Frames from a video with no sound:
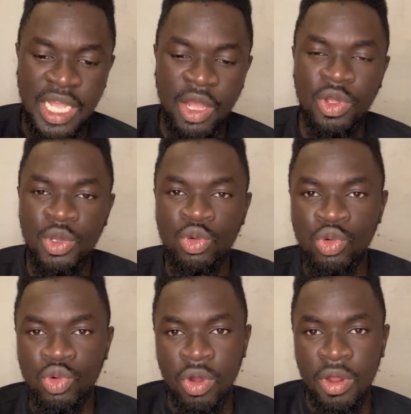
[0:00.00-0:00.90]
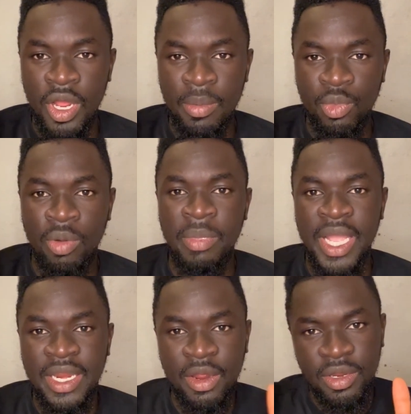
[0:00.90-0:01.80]
at how he will
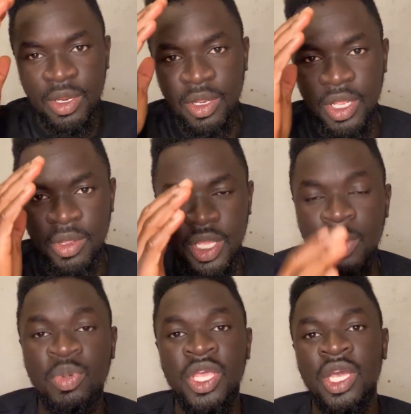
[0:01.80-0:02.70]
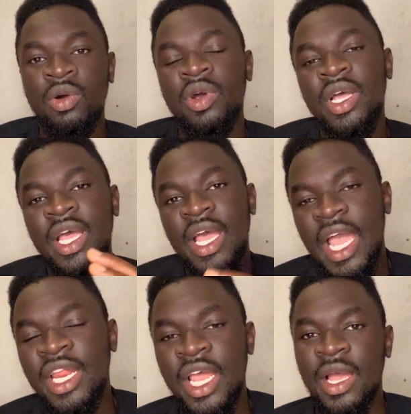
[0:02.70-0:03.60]
combine the EPL
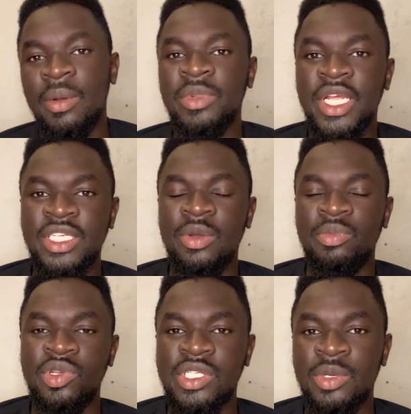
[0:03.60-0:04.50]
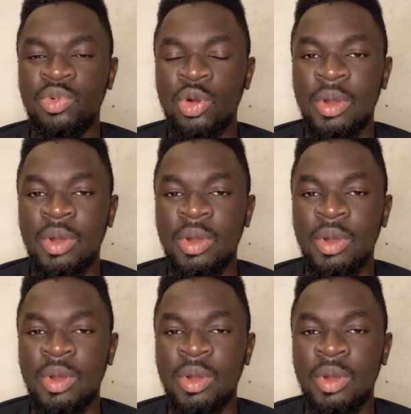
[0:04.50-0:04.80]
and the Champions League